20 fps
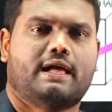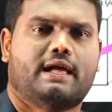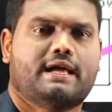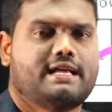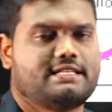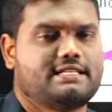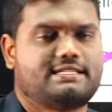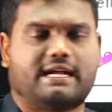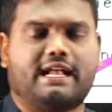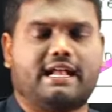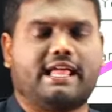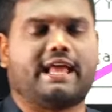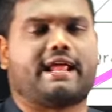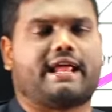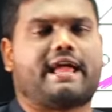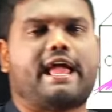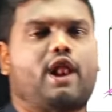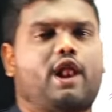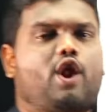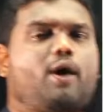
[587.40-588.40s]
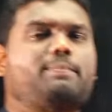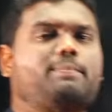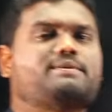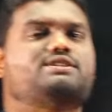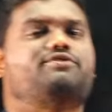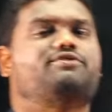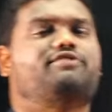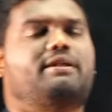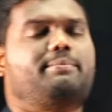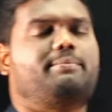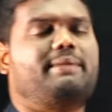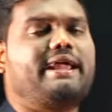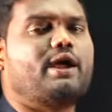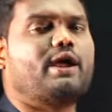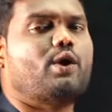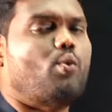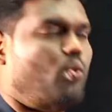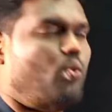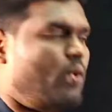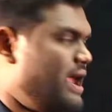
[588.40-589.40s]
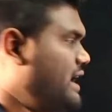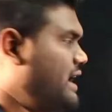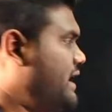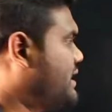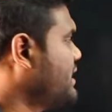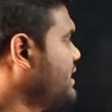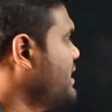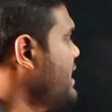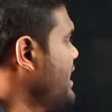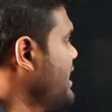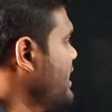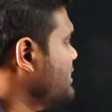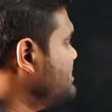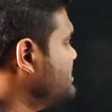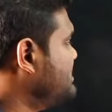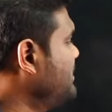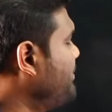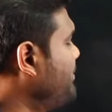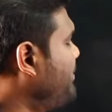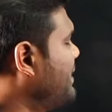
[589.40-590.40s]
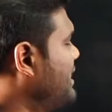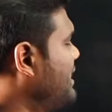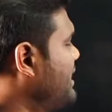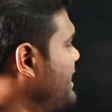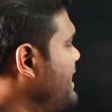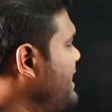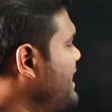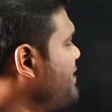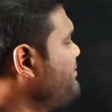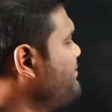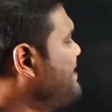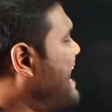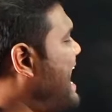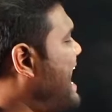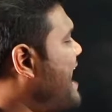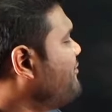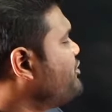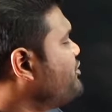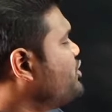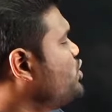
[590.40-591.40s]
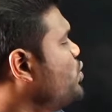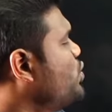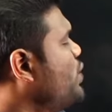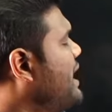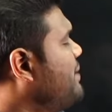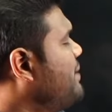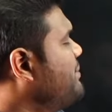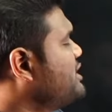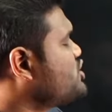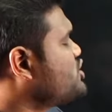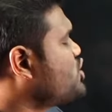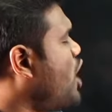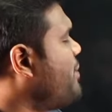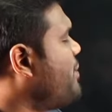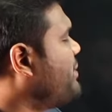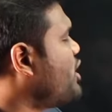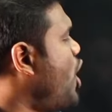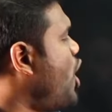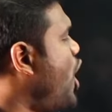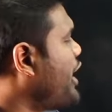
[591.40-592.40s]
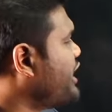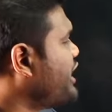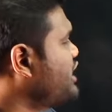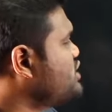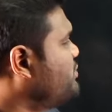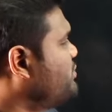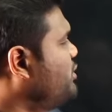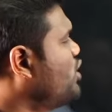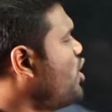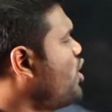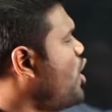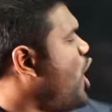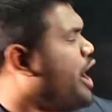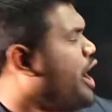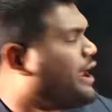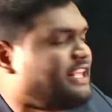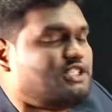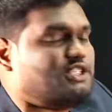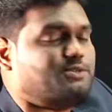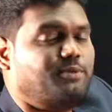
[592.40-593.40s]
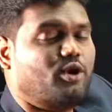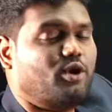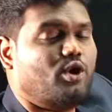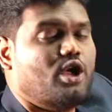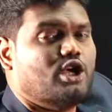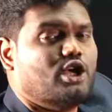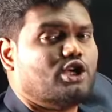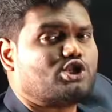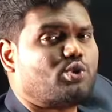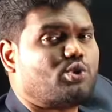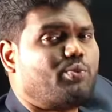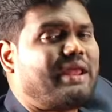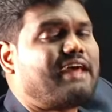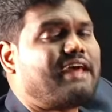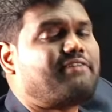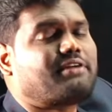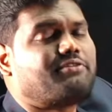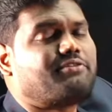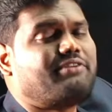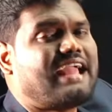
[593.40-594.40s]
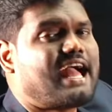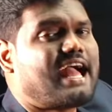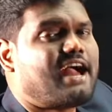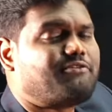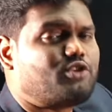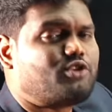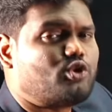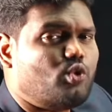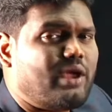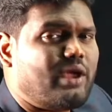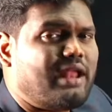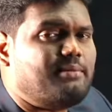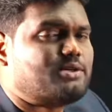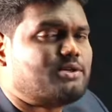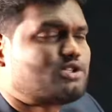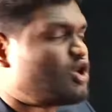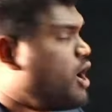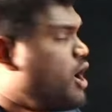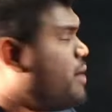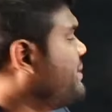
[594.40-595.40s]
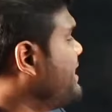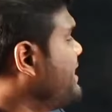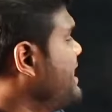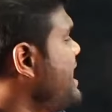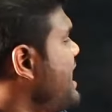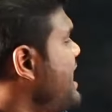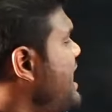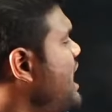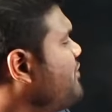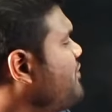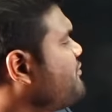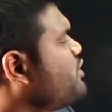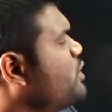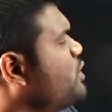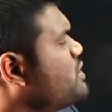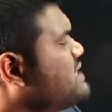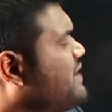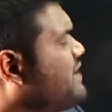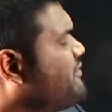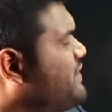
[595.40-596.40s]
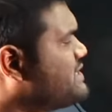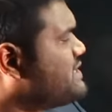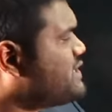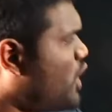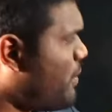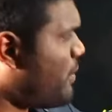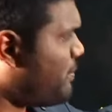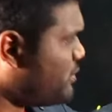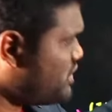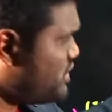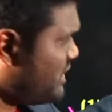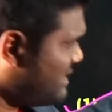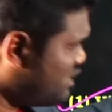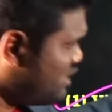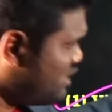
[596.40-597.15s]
Is that clear? Yellow opposite will be violet. Simple. Here we have two elements common, orange, blue, orange, blue. So whenever we have two elements common, left out surface are opposite.